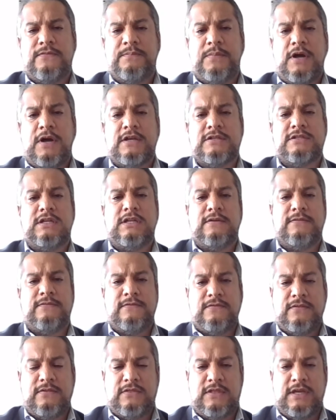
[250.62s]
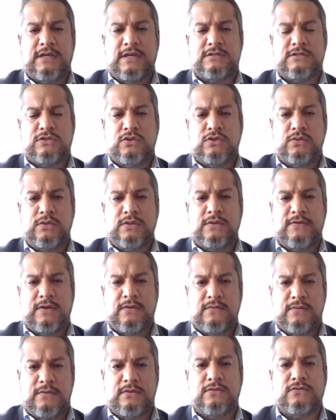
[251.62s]
positive things to
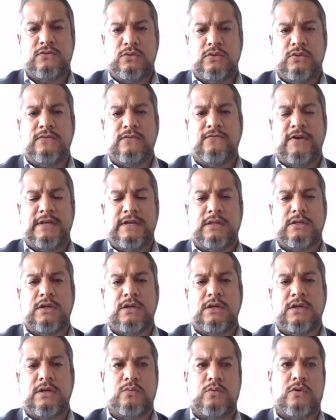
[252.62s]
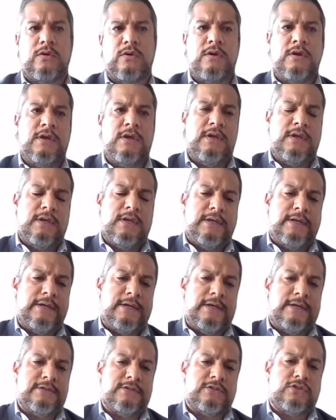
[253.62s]
the final consumer.
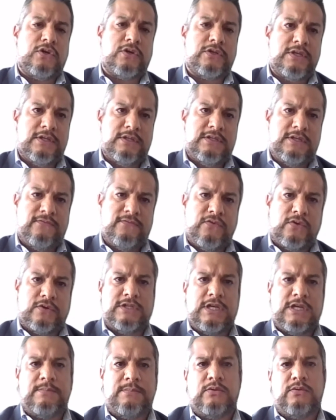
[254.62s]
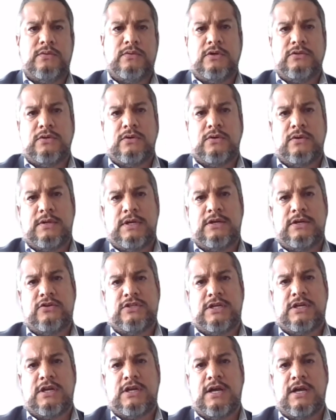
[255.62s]
Certainty, for example, under
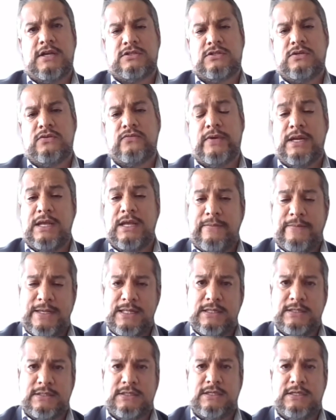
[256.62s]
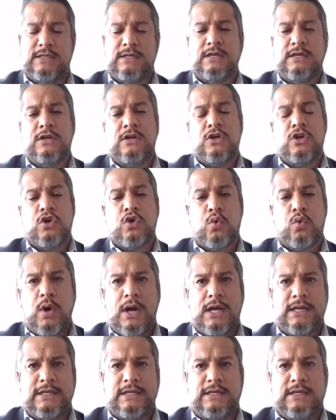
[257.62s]
energy costs, reliability,
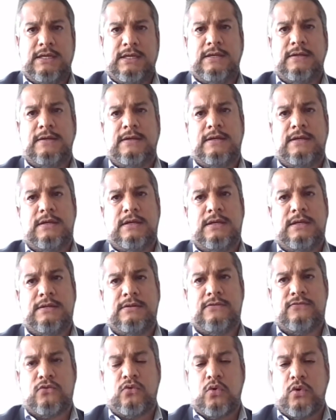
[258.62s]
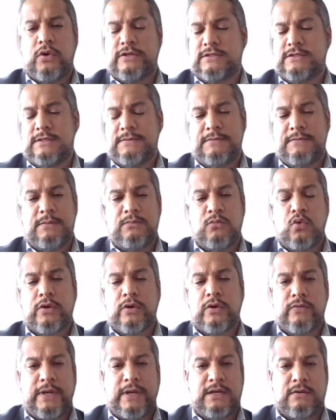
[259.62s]
quality, and of course, a more
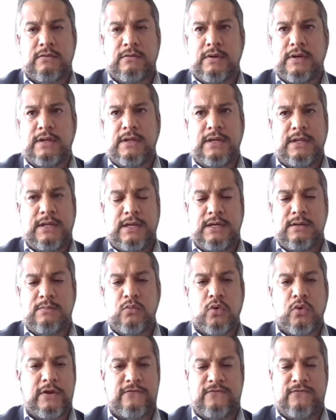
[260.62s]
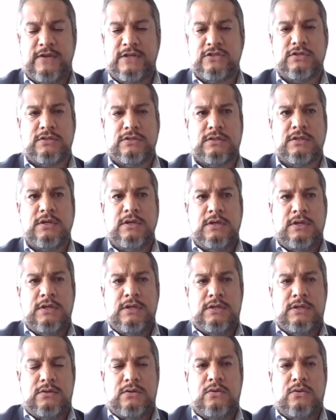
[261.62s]
greener and more efficient,
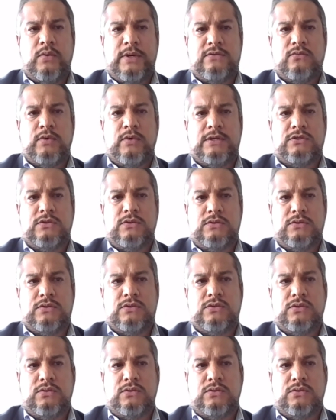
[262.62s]
way to